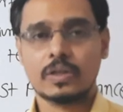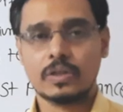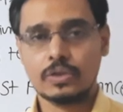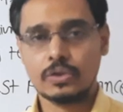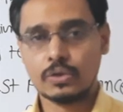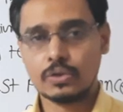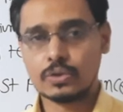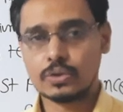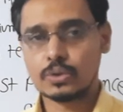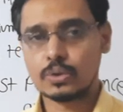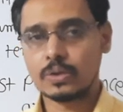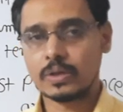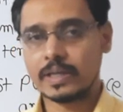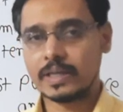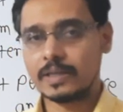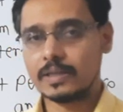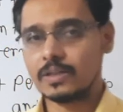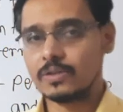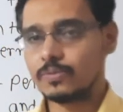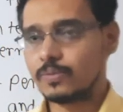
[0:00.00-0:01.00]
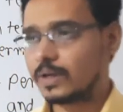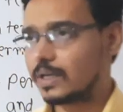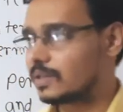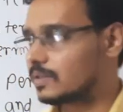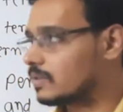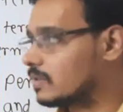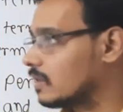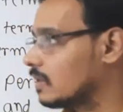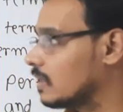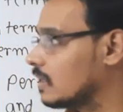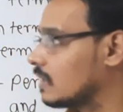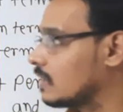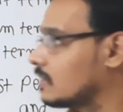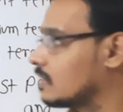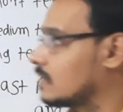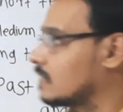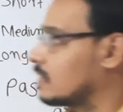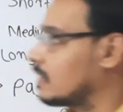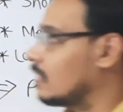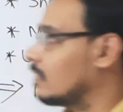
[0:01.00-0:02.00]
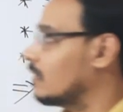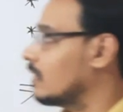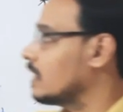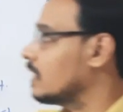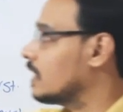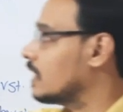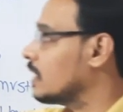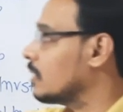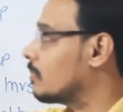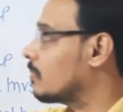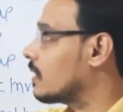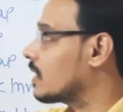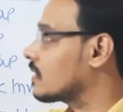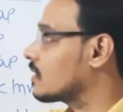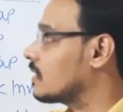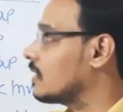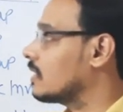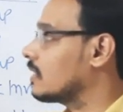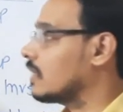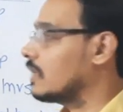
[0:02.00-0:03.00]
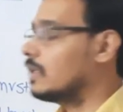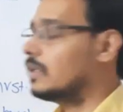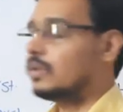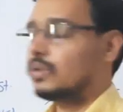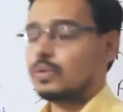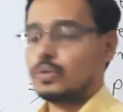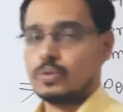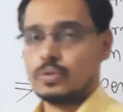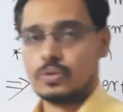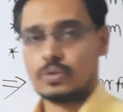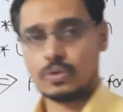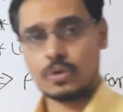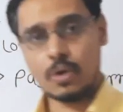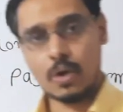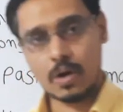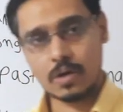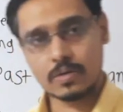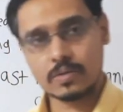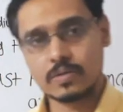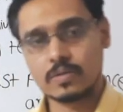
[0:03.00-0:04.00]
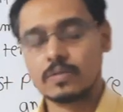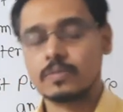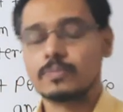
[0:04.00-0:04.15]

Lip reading: You should invest 70% into stocks,